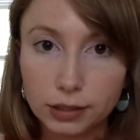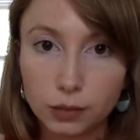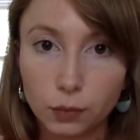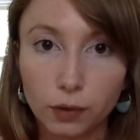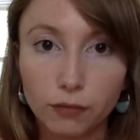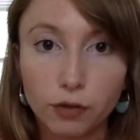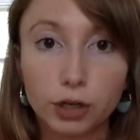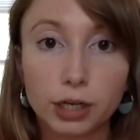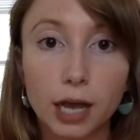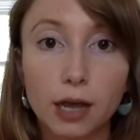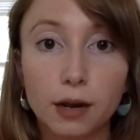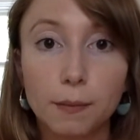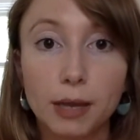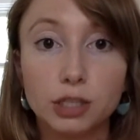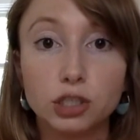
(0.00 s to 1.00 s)
We've learned how
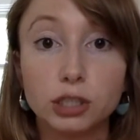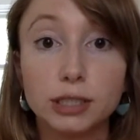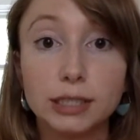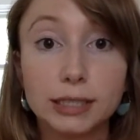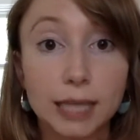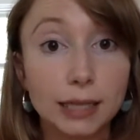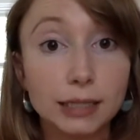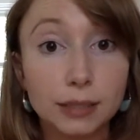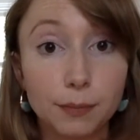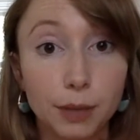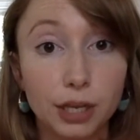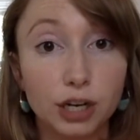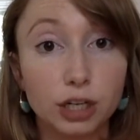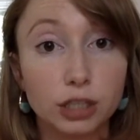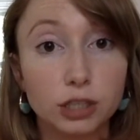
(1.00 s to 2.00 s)
to measure in
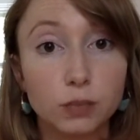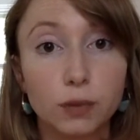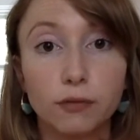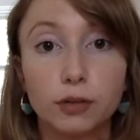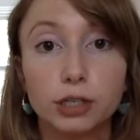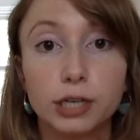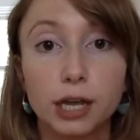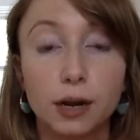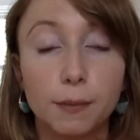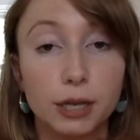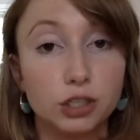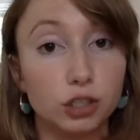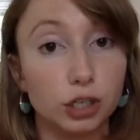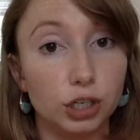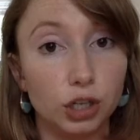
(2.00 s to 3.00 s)
centimeters. We've learned how to
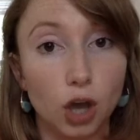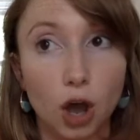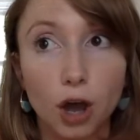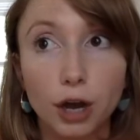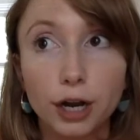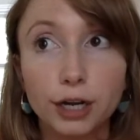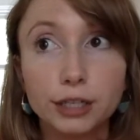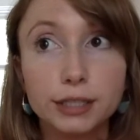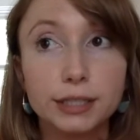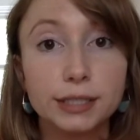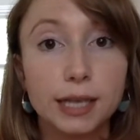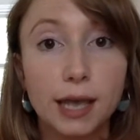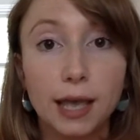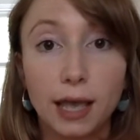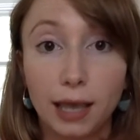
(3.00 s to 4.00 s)
measure in yards
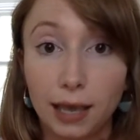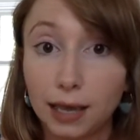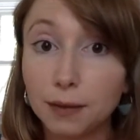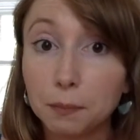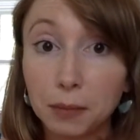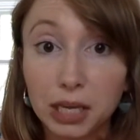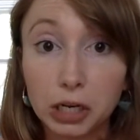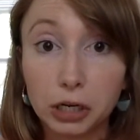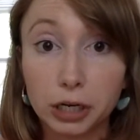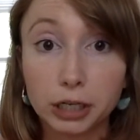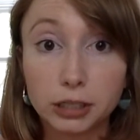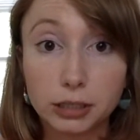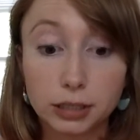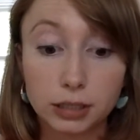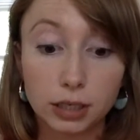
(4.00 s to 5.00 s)
and
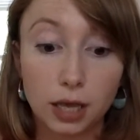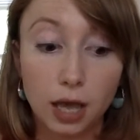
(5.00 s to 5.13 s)
meters.